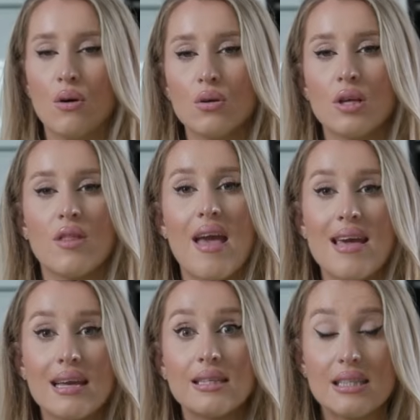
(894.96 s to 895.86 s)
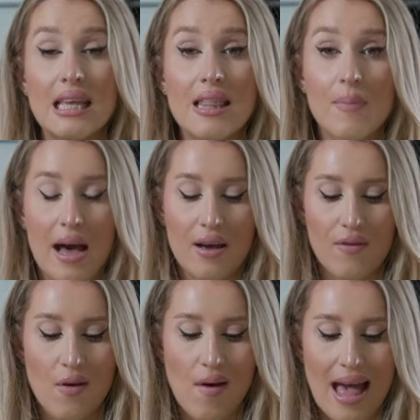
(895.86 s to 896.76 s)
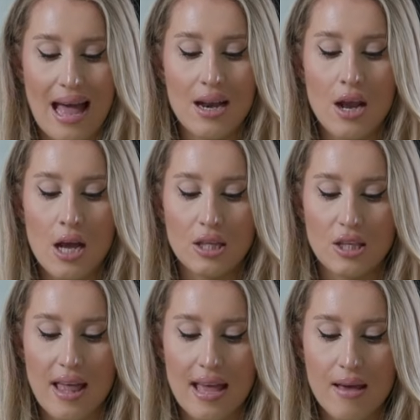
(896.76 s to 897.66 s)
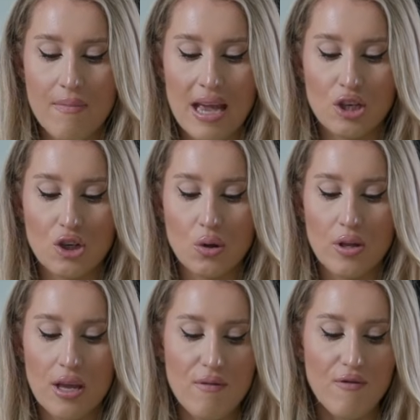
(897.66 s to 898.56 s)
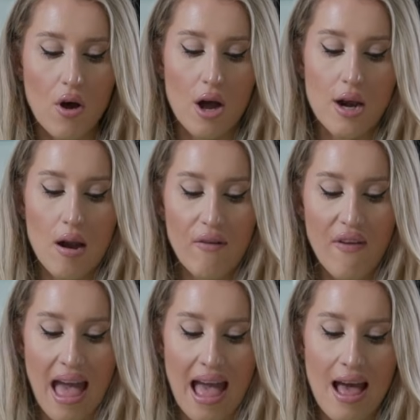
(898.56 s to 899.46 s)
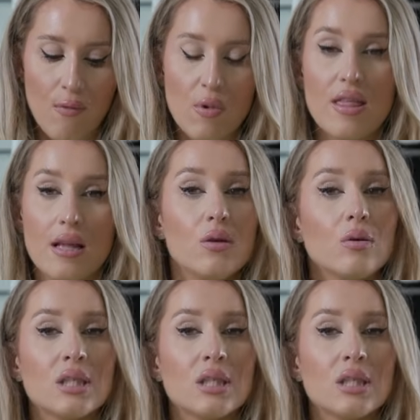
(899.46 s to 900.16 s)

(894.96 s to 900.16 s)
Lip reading: also they can see the back of your head, so they can make sure that you've got enough hair within your